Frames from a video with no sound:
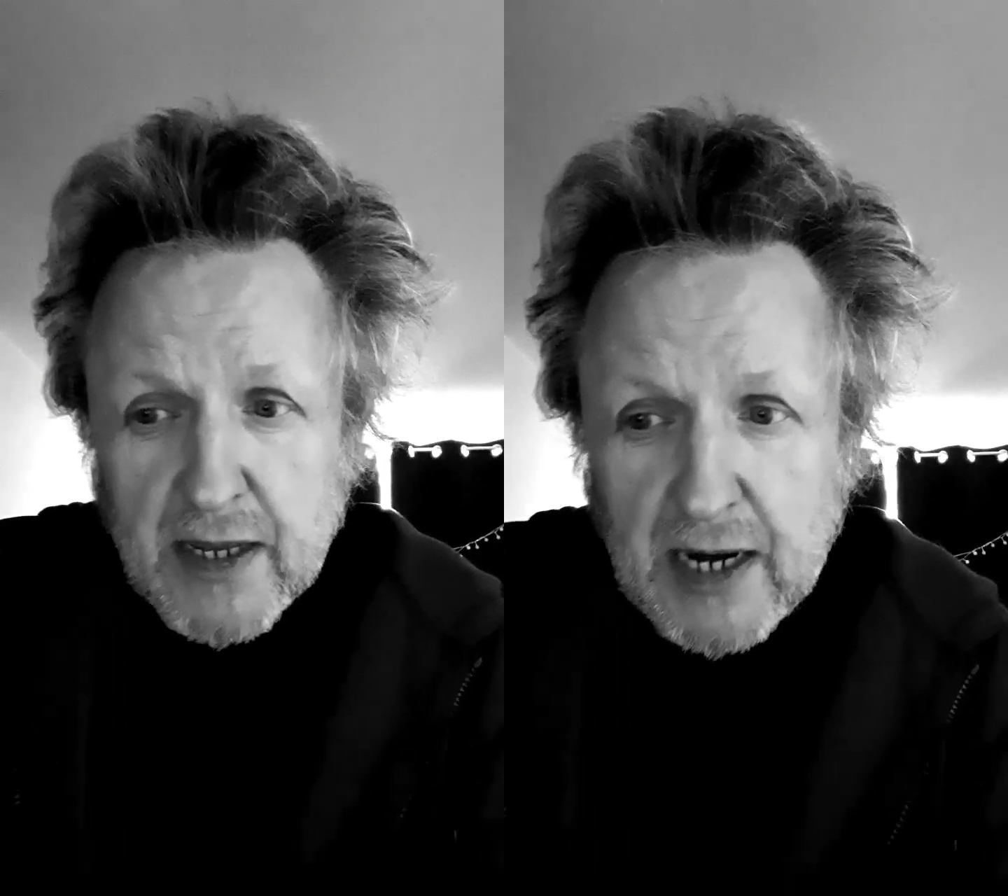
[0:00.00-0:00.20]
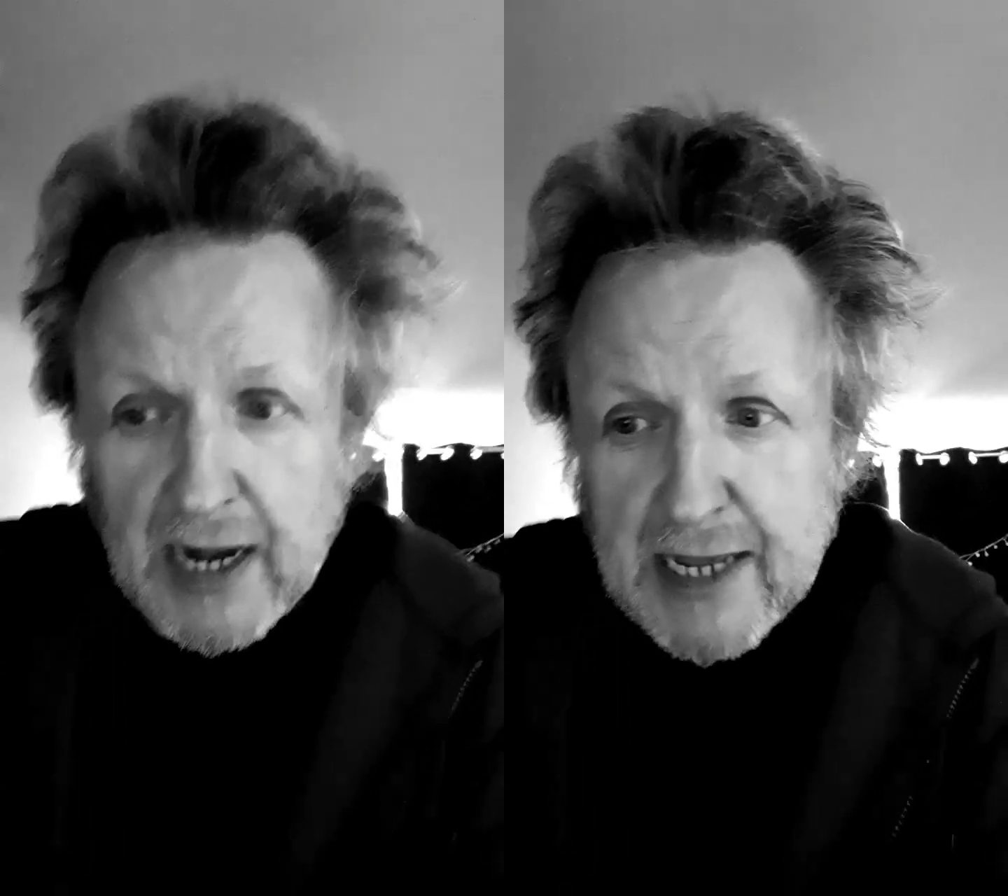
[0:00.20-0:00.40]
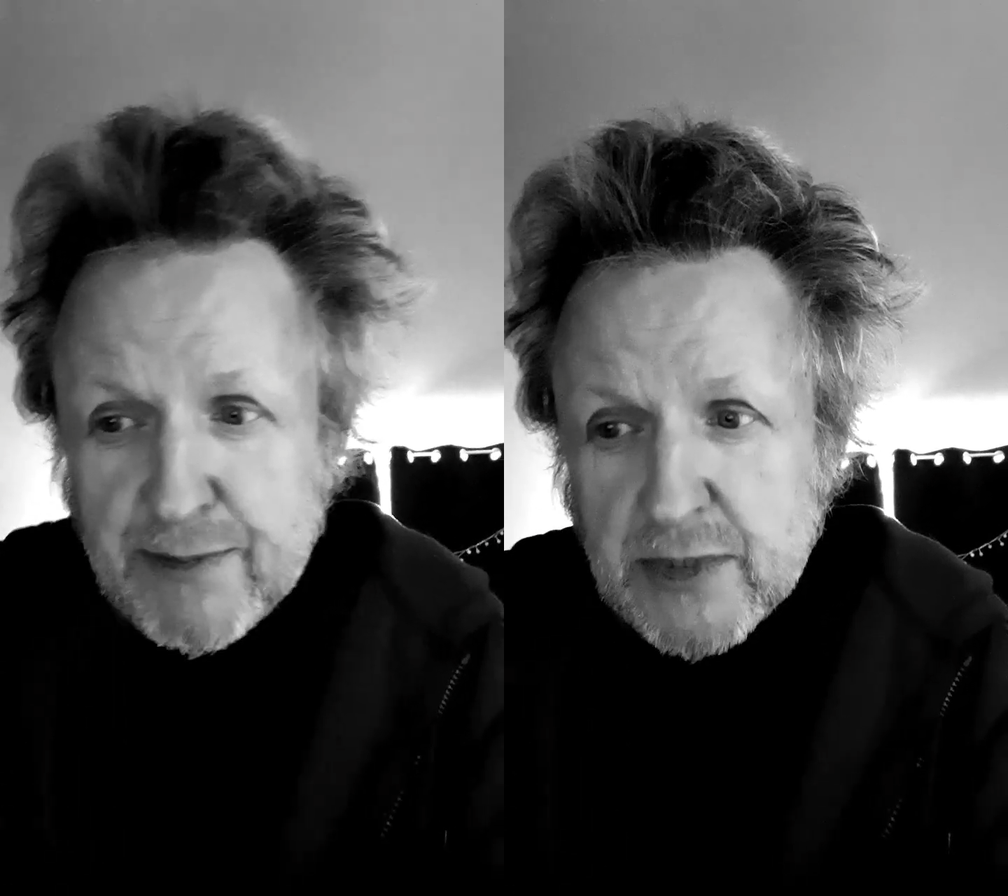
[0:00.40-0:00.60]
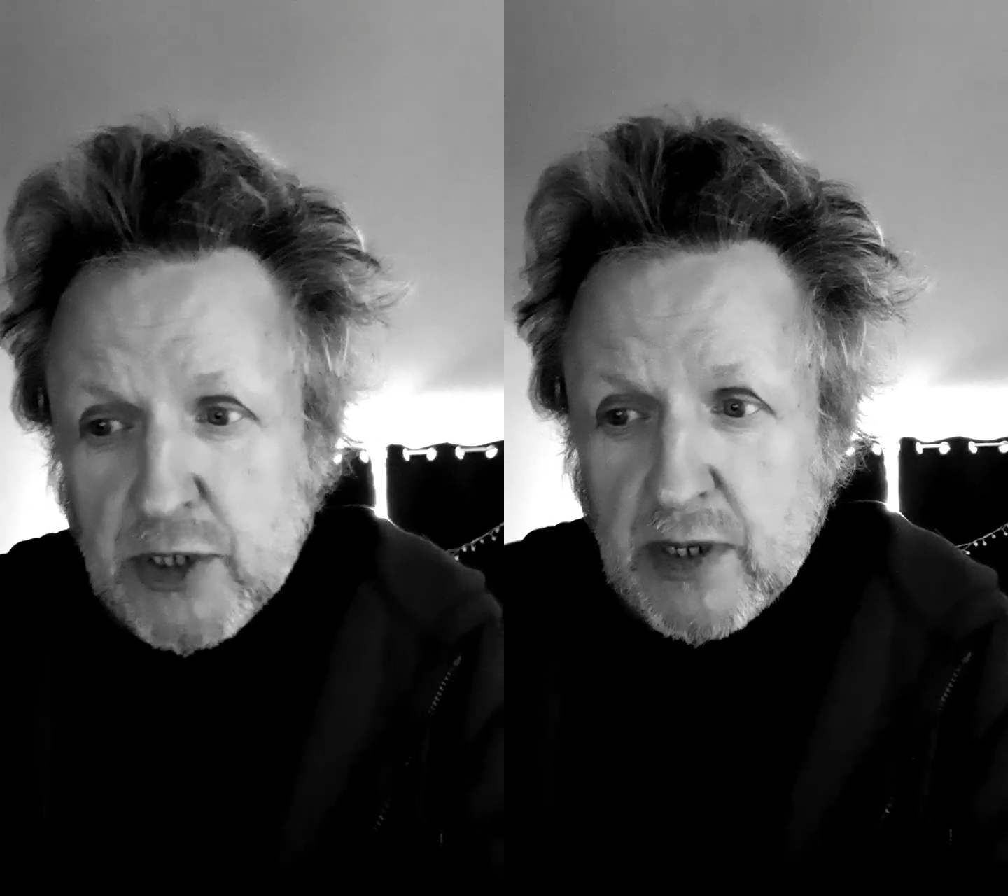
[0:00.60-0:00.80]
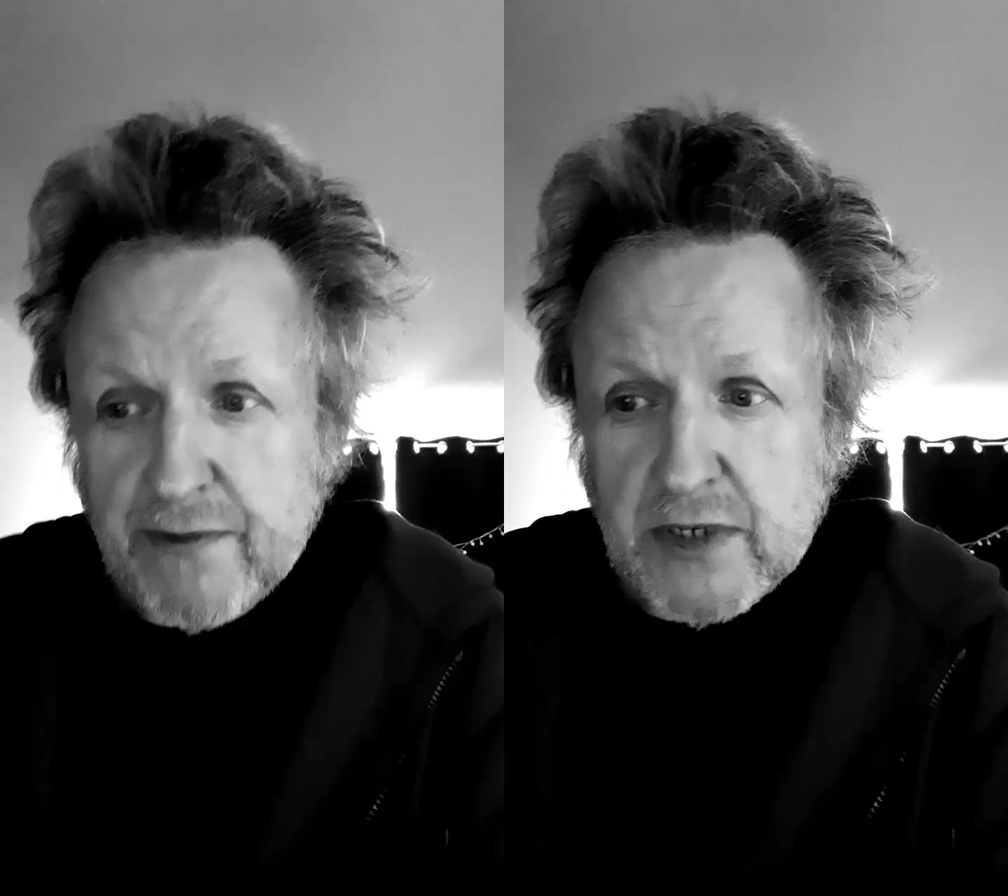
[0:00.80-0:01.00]
claims
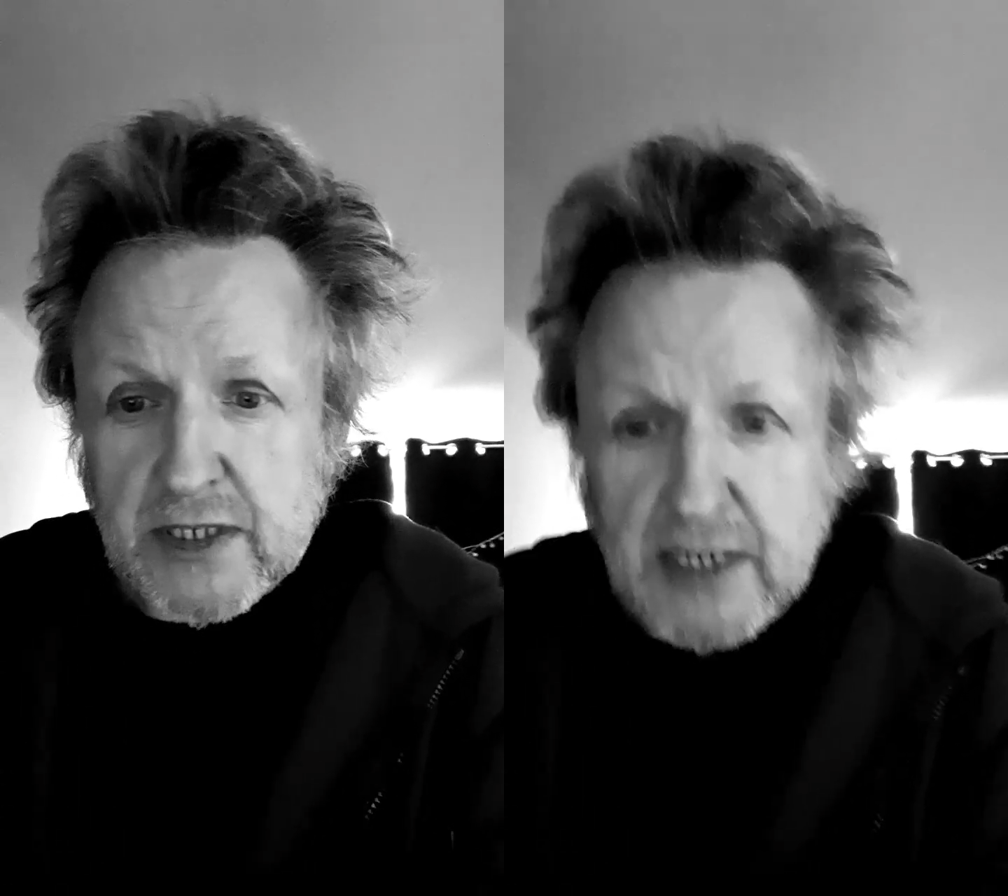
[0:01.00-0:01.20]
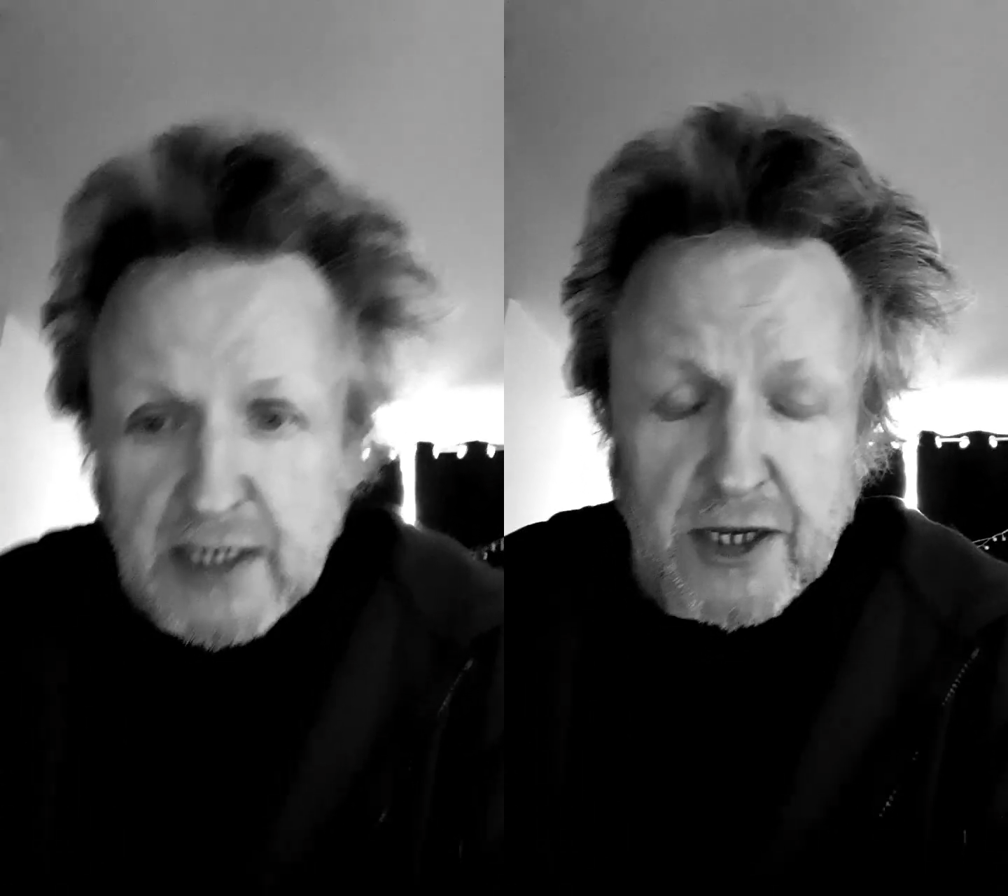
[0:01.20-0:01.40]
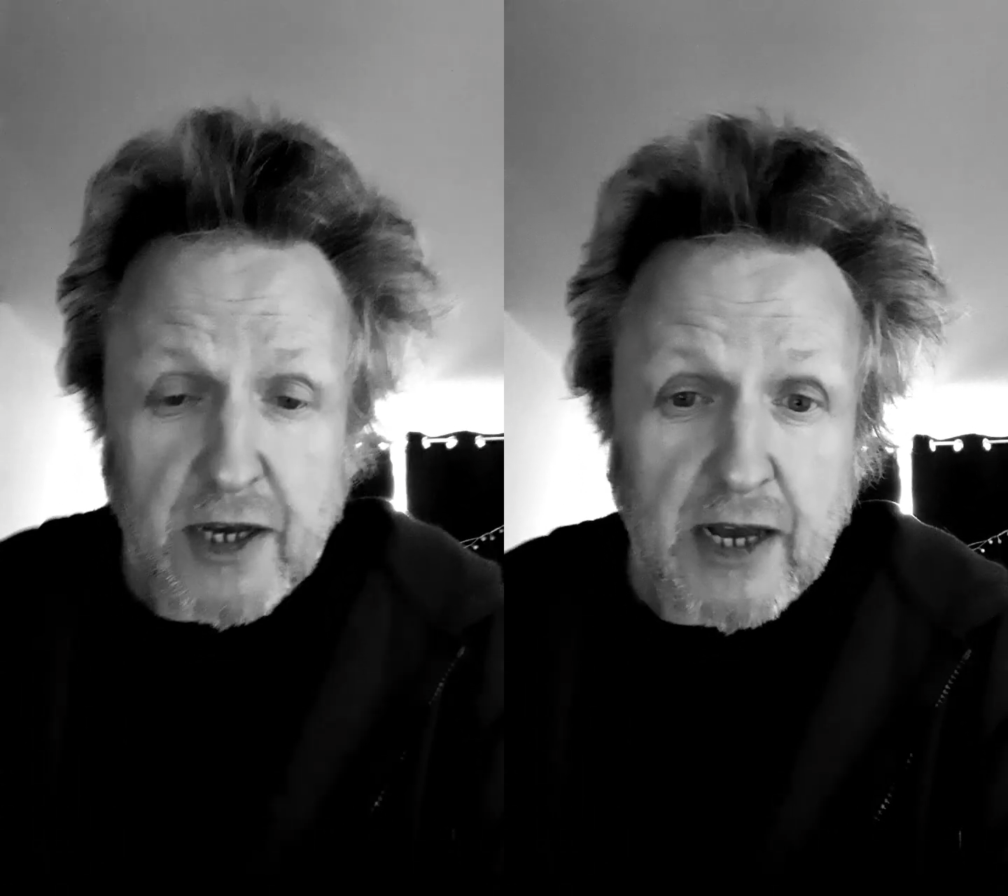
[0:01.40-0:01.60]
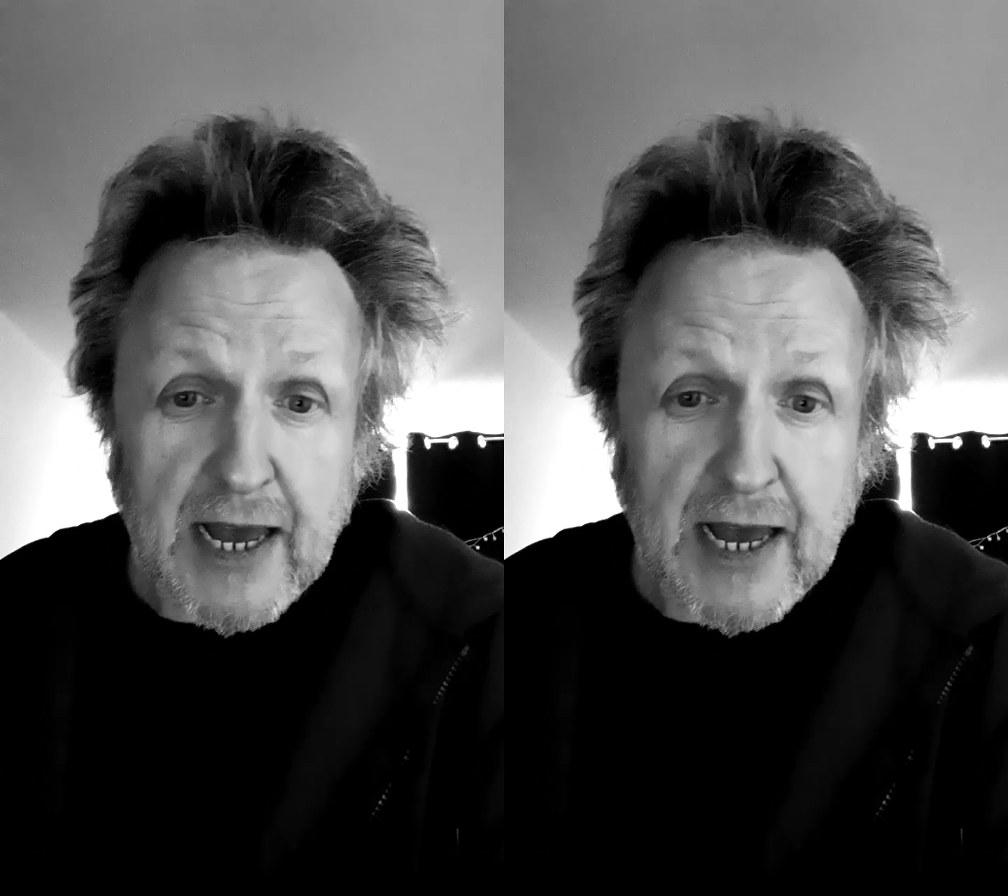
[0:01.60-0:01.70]
to have seen her